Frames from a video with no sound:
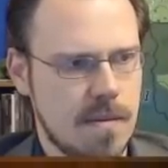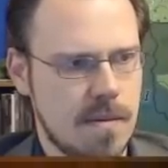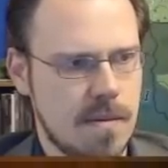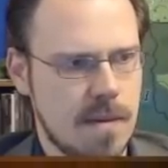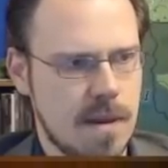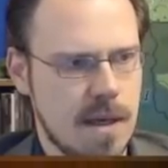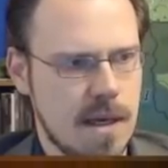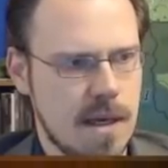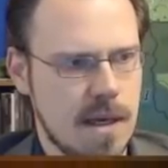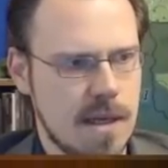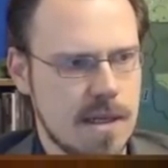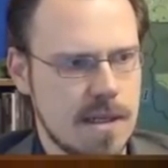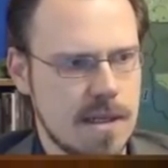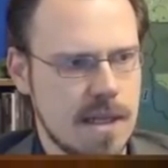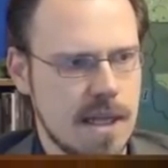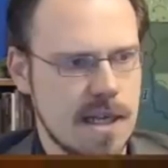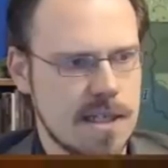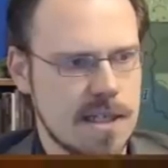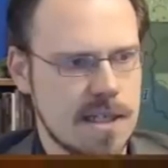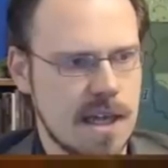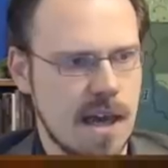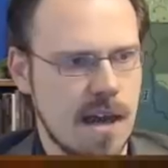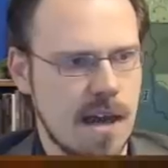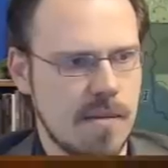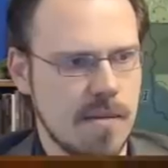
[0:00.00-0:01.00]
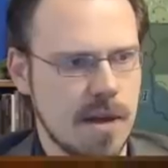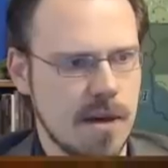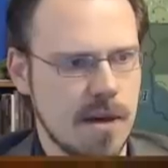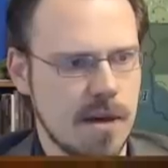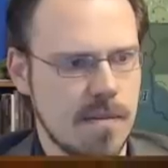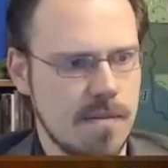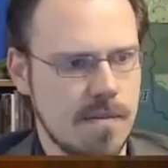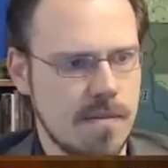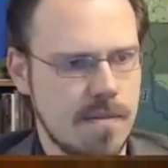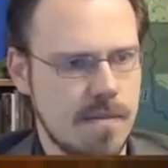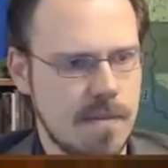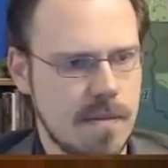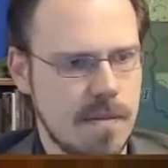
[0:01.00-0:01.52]
That, that's game, though.
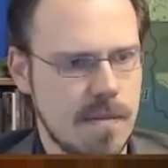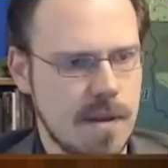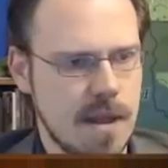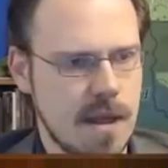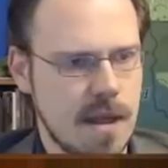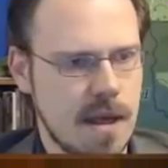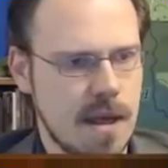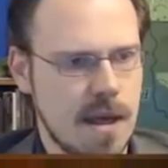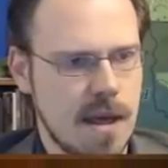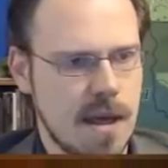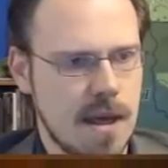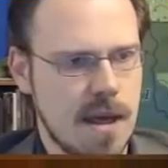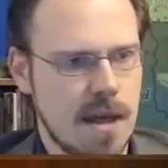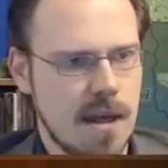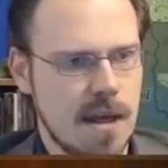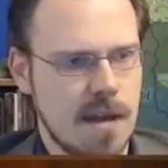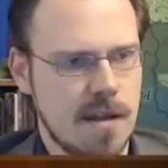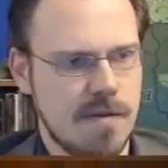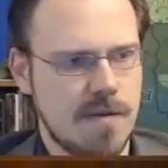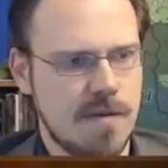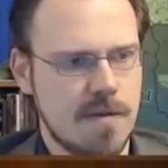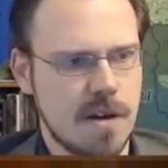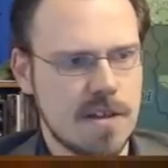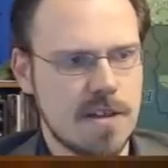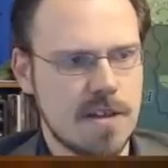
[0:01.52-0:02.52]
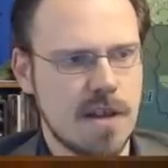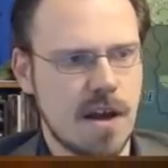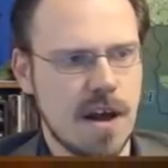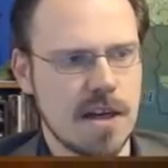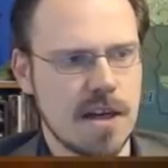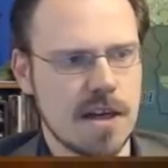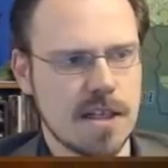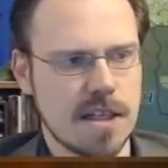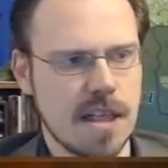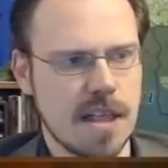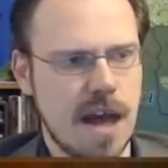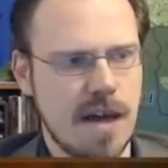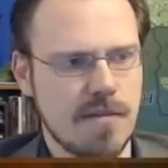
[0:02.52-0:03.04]
First thought
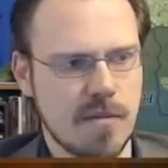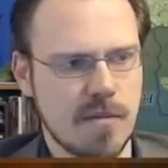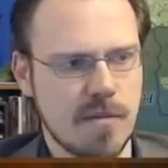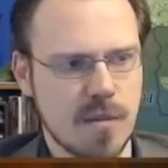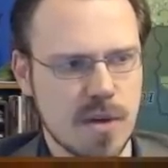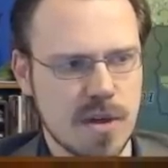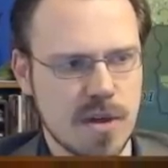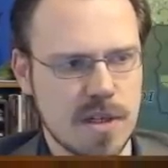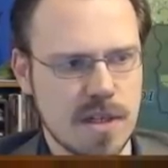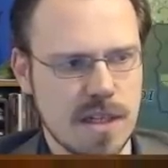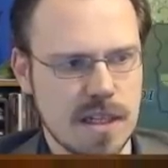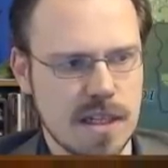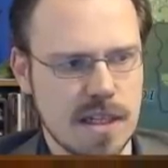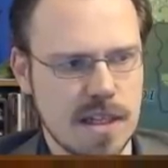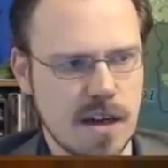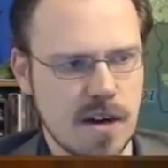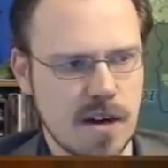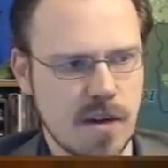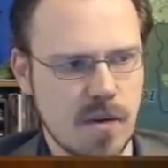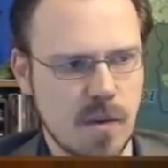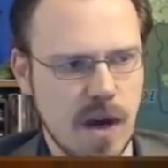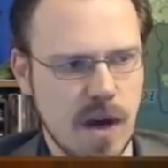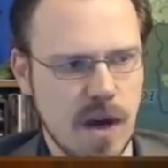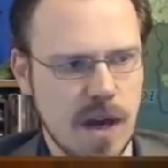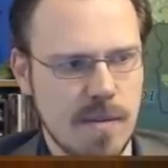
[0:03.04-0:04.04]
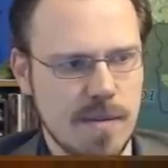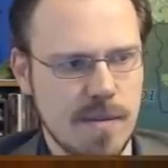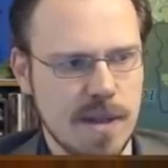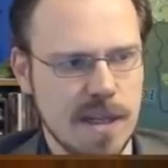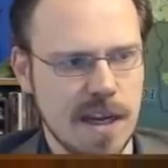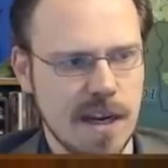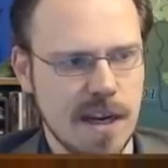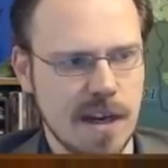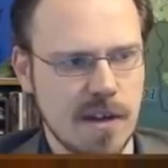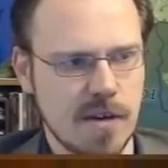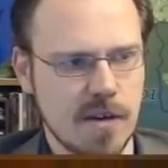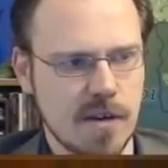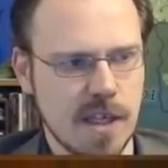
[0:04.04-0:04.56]
is Lava Burst this out of the way, but then
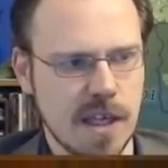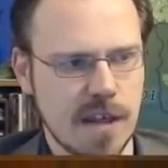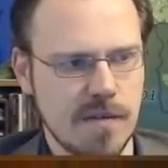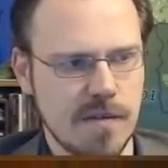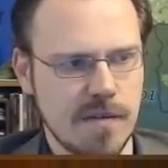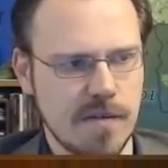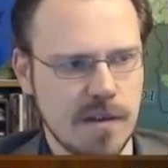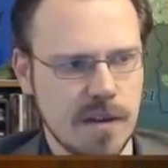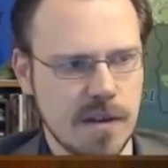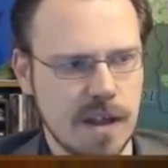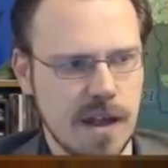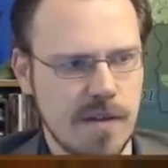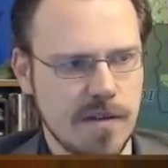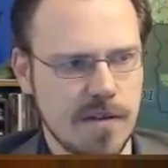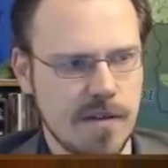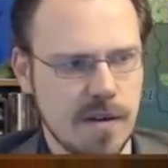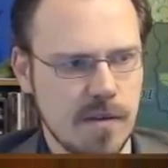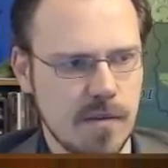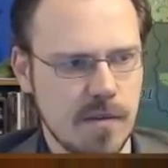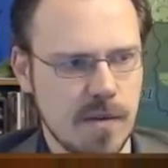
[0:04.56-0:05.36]
I can only hit for eleven.